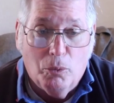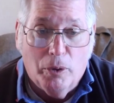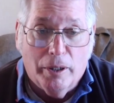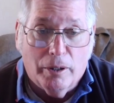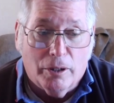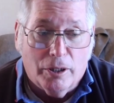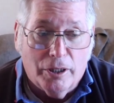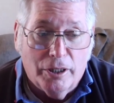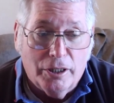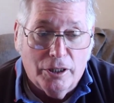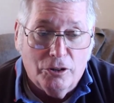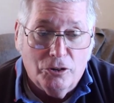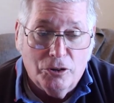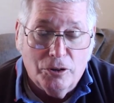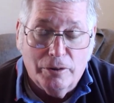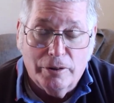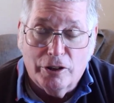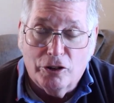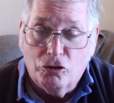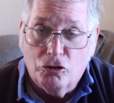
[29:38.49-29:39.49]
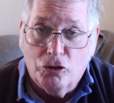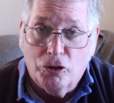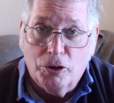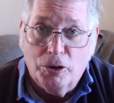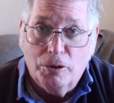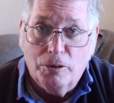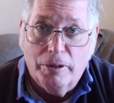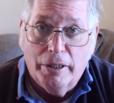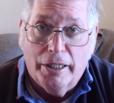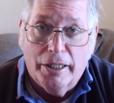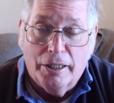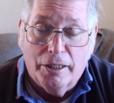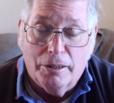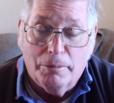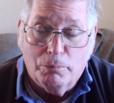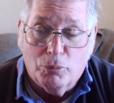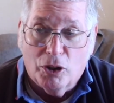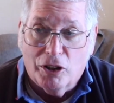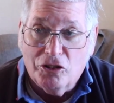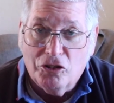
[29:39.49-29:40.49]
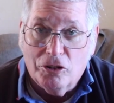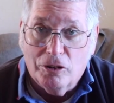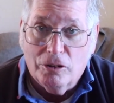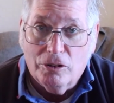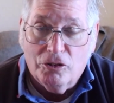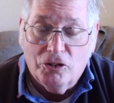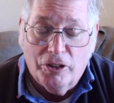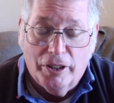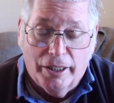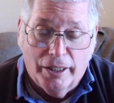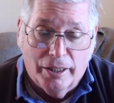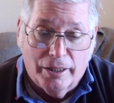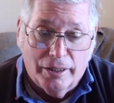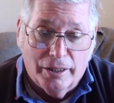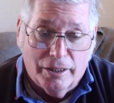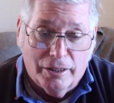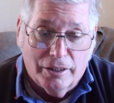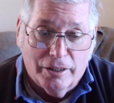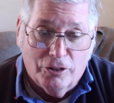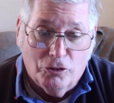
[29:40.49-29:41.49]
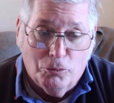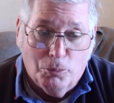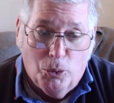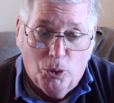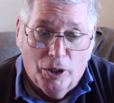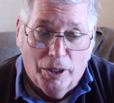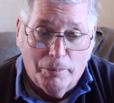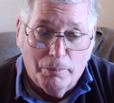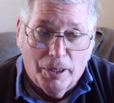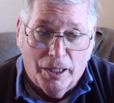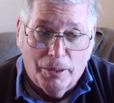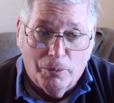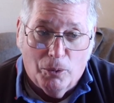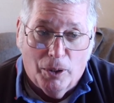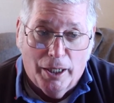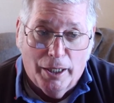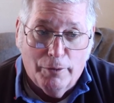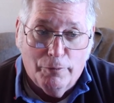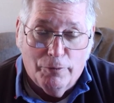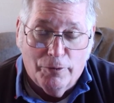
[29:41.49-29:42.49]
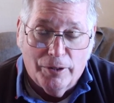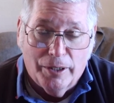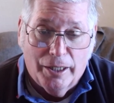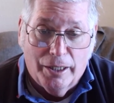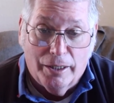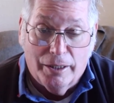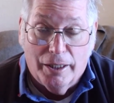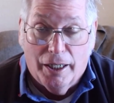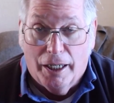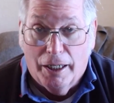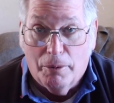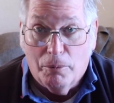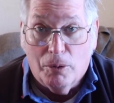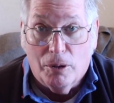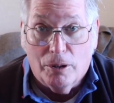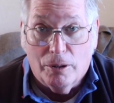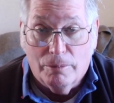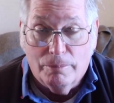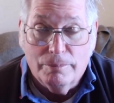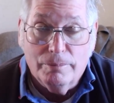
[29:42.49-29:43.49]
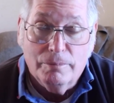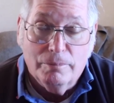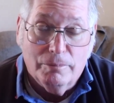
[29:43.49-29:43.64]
We were going to do the zoo in Brussels, and at this point, my wife and I were,